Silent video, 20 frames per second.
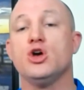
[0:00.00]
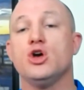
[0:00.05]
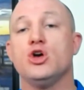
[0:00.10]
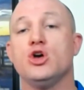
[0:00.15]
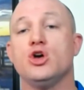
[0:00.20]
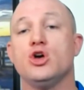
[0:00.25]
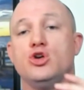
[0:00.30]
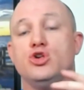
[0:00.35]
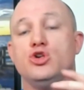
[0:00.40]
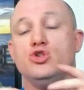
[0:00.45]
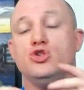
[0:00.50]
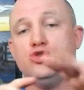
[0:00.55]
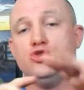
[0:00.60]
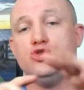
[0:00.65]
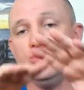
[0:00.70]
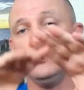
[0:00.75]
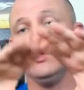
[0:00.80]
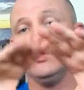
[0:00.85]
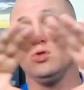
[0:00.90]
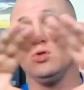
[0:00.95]

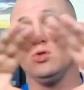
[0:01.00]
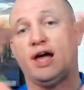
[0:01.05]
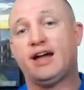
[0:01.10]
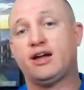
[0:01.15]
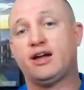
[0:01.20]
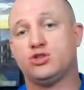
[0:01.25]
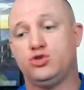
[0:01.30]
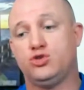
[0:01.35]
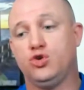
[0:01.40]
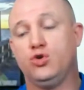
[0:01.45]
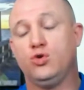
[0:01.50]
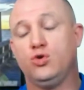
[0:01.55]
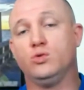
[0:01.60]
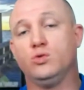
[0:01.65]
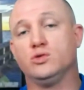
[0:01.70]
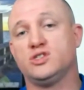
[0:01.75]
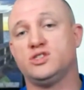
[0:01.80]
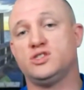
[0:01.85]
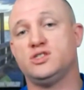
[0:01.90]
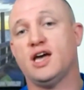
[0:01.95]
you like
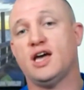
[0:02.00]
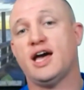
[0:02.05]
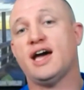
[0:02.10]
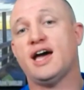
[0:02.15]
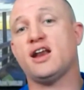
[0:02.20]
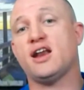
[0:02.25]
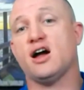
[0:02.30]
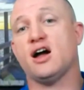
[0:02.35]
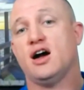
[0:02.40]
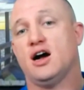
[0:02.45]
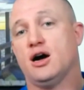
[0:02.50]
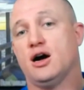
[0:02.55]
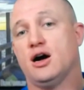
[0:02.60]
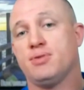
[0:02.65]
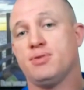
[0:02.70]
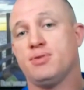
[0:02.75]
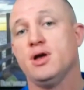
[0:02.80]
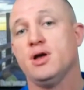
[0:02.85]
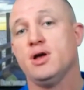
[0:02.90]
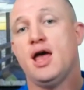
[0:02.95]
to set
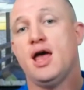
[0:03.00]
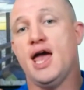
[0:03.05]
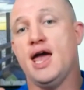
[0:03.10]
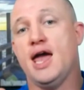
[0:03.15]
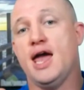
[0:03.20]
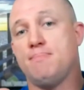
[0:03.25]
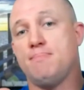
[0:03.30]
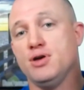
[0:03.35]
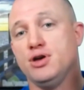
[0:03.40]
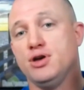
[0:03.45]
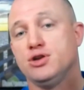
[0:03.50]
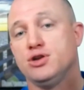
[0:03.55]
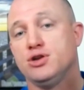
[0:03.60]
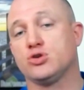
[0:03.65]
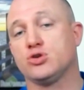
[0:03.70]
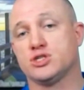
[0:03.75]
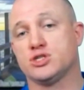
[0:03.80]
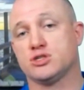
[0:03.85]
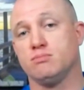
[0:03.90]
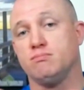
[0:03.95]
up a
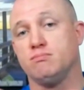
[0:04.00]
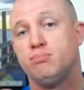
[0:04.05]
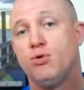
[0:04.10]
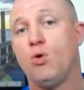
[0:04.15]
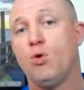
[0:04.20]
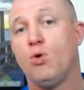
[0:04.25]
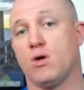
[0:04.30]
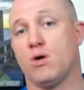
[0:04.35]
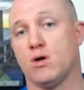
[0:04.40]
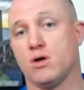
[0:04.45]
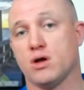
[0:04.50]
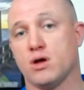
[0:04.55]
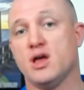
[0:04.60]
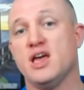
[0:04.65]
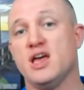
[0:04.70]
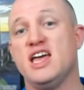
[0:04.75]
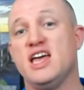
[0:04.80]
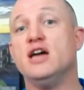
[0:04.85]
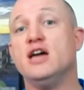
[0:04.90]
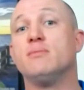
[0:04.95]
Pinterest board
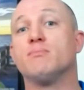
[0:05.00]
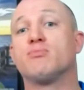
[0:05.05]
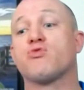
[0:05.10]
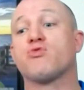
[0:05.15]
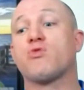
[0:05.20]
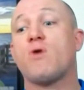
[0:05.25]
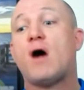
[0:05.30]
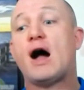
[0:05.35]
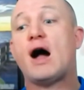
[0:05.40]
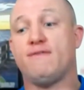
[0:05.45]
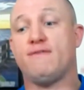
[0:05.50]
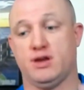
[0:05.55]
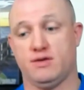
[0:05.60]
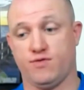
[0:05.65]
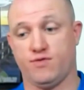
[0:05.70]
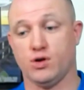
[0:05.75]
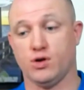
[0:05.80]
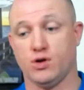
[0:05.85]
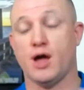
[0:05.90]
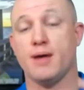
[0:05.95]
in private,
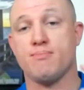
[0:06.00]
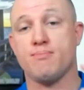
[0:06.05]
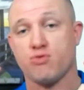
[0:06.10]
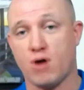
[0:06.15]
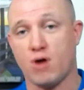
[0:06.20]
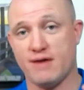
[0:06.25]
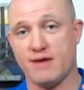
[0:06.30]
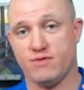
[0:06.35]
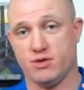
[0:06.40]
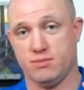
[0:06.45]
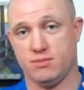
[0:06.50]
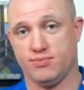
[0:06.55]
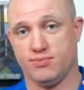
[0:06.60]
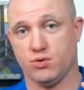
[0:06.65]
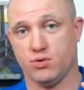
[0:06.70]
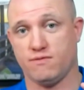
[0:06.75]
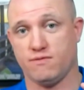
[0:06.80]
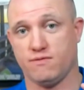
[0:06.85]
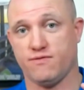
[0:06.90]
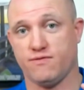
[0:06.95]
for a private
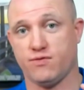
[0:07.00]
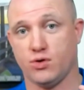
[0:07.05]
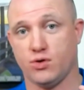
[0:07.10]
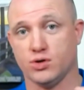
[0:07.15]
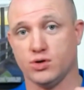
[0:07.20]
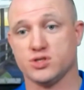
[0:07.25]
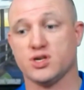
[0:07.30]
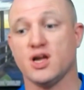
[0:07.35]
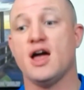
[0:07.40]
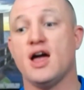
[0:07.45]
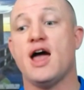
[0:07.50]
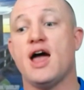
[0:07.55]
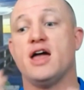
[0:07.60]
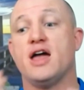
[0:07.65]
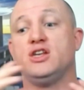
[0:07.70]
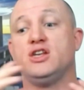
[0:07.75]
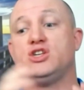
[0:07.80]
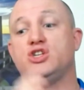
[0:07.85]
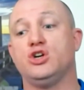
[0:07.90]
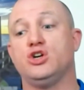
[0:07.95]
board first,
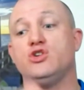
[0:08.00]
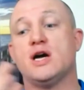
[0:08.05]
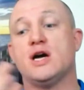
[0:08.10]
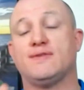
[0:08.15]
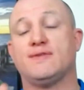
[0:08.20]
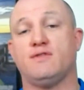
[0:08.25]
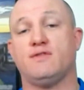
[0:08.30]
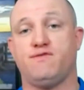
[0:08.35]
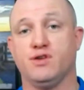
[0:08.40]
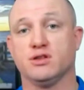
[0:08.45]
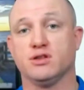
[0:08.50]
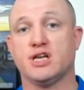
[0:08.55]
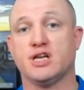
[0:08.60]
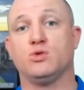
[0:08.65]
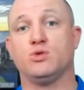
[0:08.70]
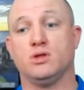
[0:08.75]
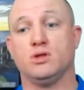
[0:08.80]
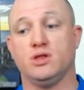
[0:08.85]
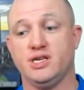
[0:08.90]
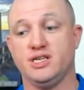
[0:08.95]
until you have it filled
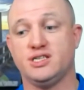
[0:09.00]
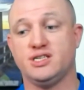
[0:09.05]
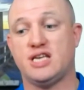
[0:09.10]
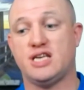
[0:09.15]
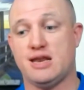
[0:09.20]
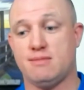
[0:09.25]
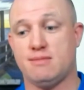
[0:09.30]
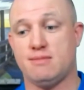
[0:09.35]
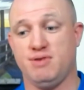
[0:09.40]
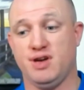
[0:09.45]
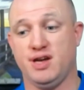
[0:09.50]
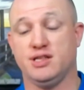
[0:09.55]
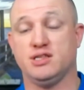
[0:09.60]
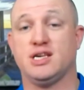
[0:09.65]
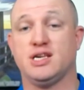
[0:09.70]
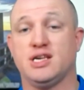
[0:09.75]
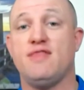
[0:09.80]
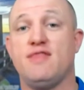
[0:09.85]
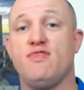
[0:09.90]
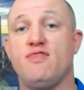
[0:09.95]
up to at least 10
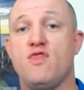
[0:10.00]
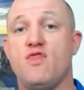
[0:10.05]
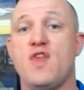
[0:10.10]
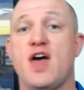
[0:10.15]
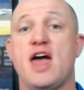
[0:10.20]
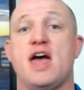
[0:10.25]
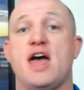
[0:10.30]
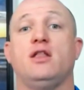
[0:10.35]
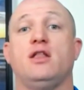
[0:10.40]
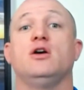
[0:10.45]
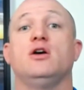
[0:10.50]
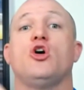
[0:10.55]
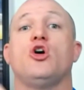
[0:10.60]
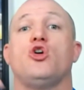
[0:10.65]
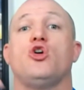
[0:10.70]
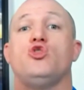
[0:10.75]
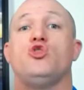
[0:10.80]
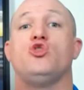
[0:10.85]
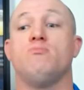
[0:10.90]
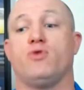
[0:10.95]
pins, and then
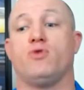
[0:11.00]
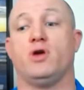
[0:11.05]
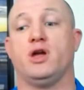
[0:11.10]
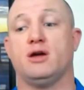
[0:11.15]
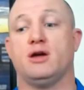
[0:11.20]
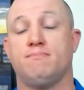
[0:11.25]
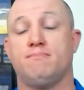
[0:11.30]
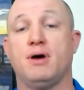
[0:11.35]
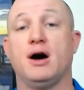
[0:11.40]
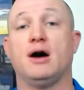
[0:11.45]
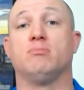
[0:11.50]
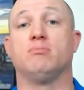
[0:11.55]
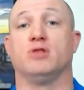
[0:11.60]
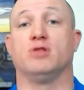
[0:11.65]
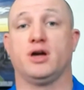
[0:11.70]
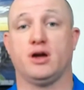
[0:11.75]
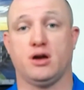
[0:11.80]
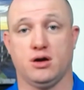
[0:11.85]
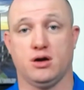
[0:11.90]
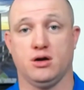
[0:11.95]
you bring it public.